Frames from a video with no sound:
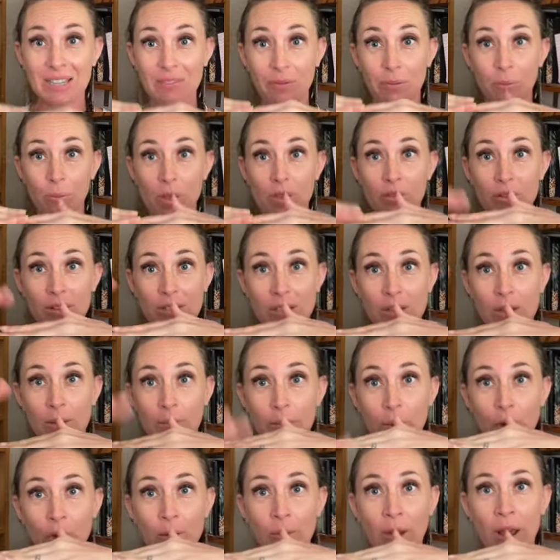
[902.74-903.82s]
whether it's on the
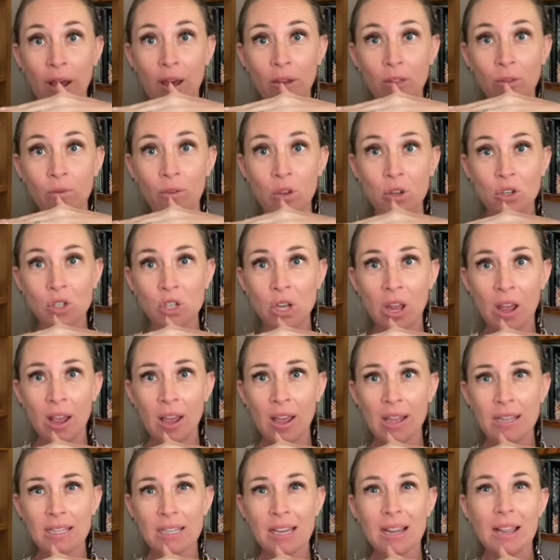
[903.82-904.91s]
bottom half of your
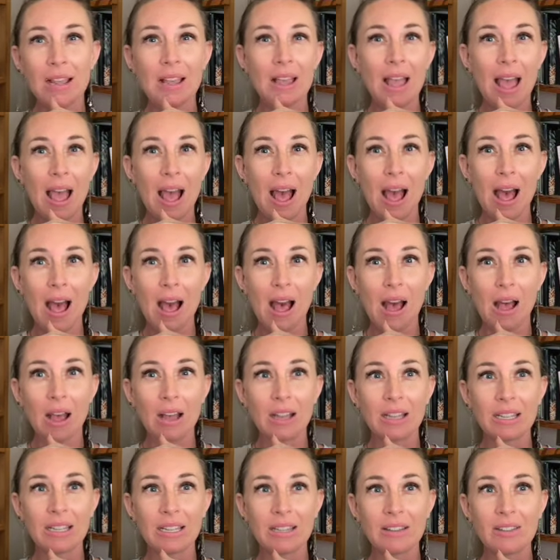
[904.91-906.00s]
chart,
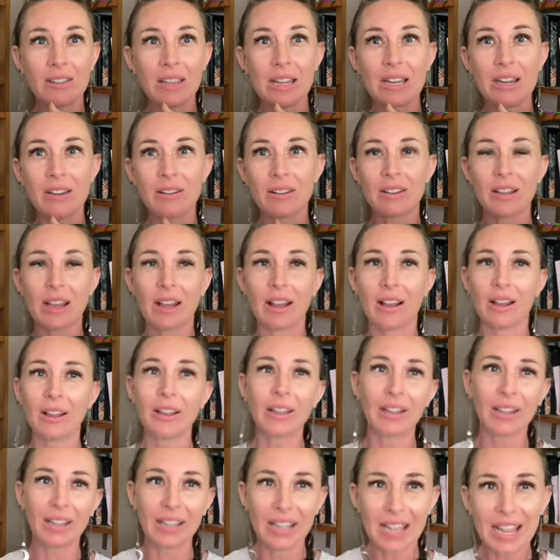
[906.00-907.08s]
then
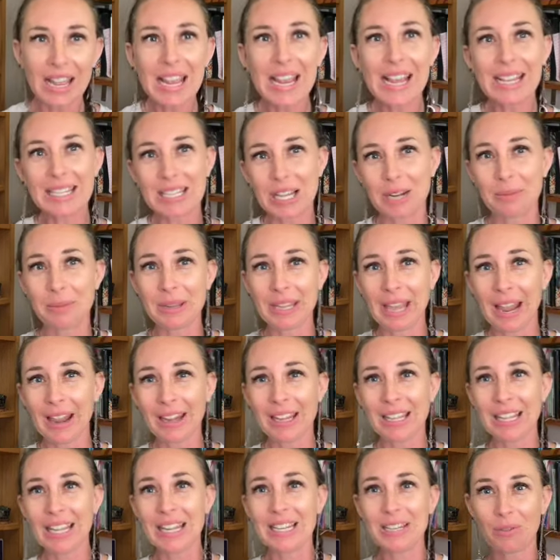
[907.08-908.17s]
it's going to be
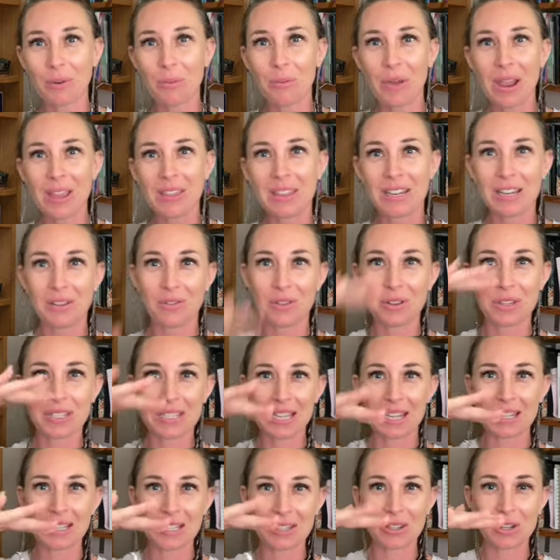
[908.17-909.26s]
calculated a different way than if your
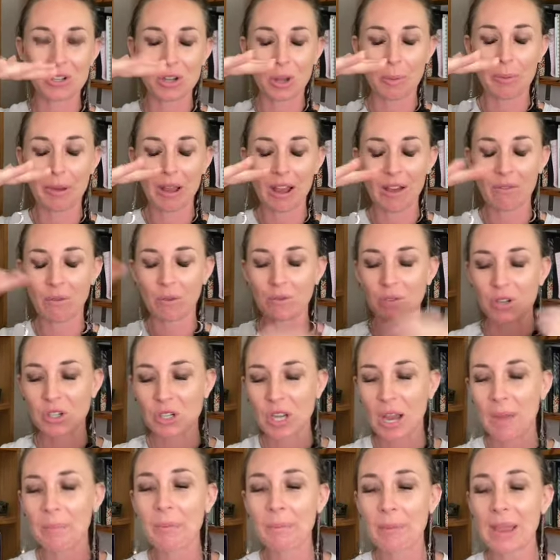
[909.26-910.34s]
sun's on the top half of your
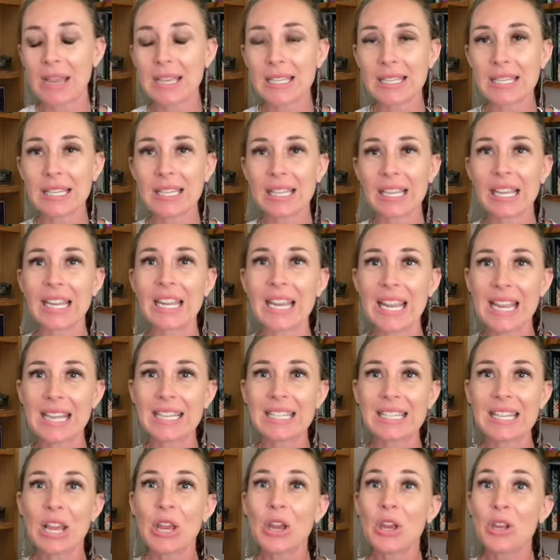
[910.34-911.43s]
chart. But basically,
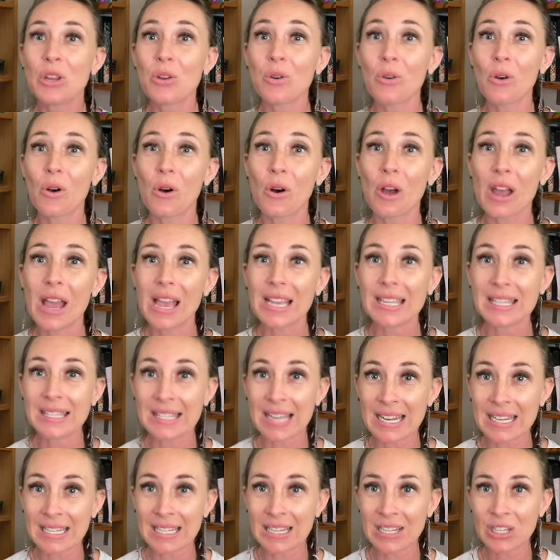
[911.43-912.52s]
it's your
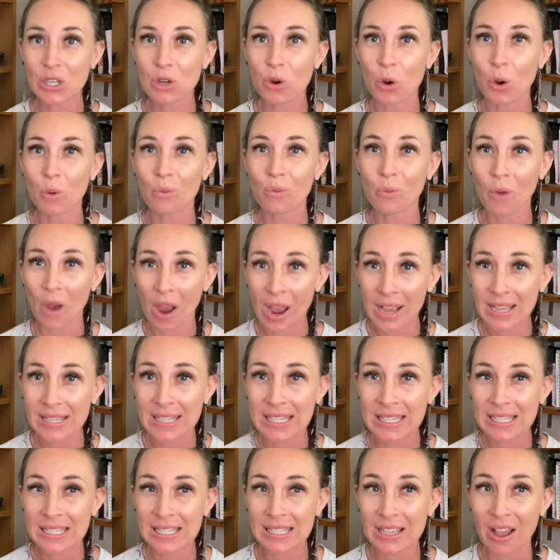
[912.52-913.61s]
ascendant, your
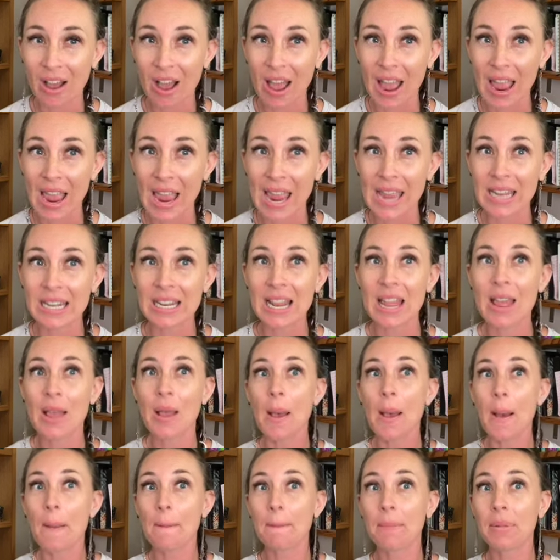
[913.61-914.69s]
rising sign,
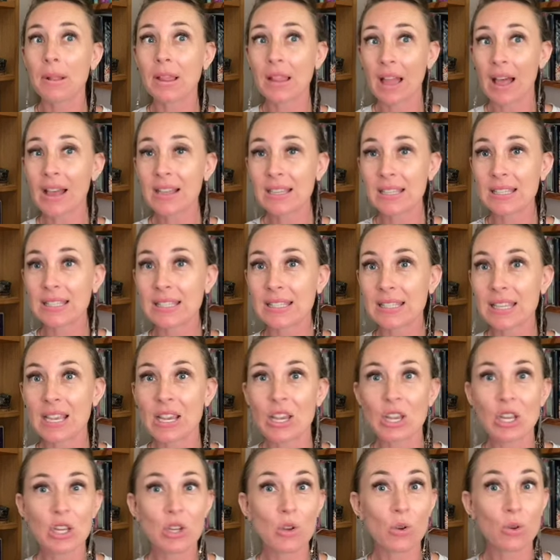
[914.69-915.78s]
plus
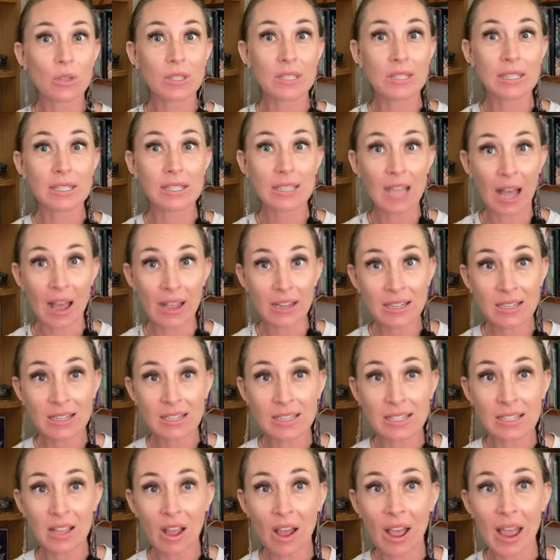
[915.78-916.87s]
your sun
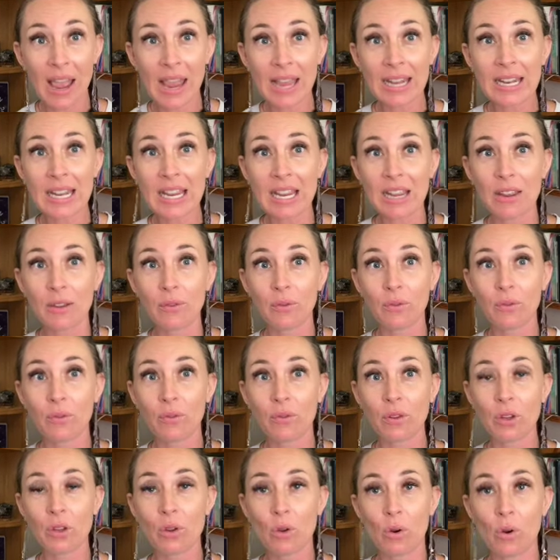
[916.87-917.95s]
sign if
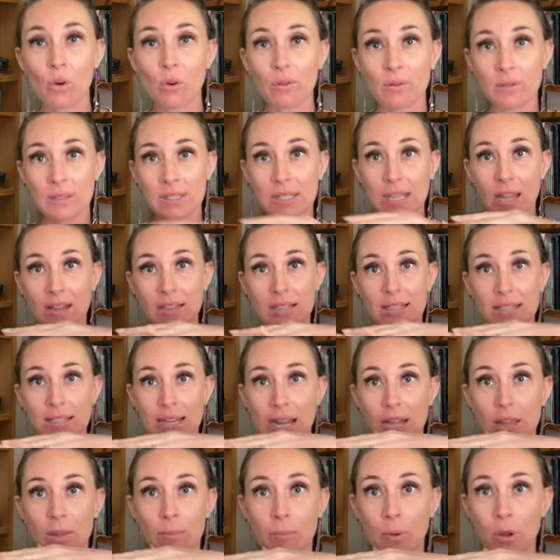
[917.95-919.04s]
your sun's
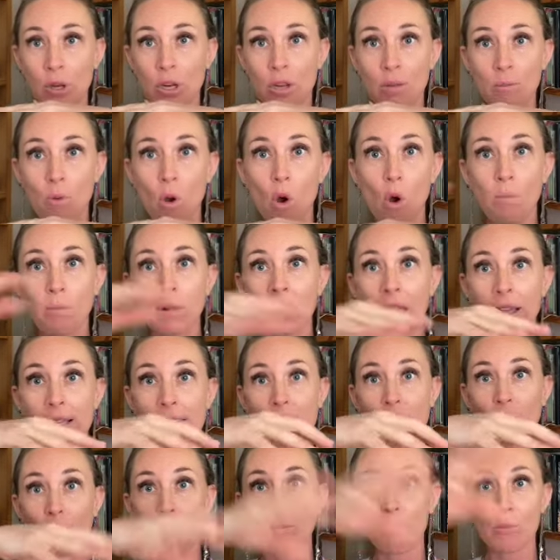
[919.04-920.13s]
down the bottom, or
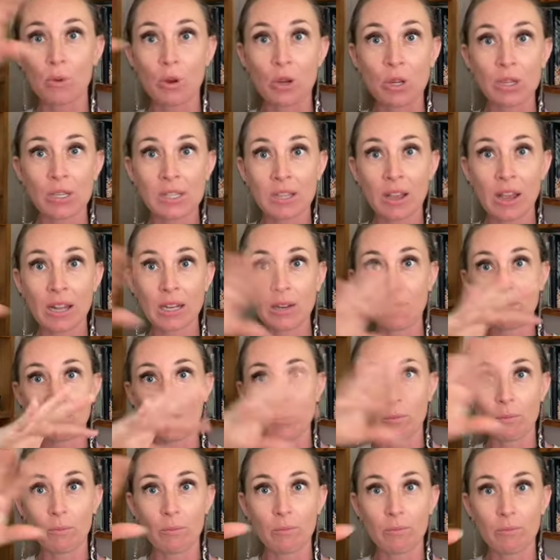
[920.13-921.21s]
plus your moon sign if
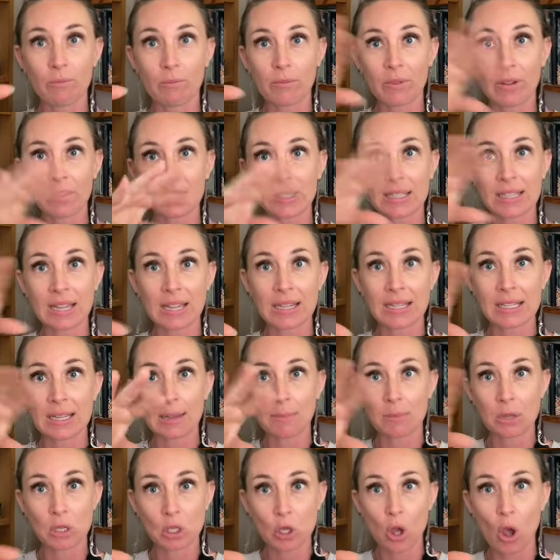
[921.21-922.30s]
your sun's
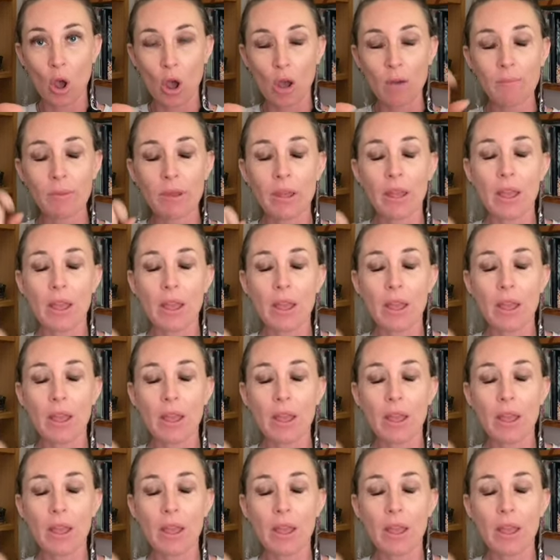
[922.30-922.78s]
up the top,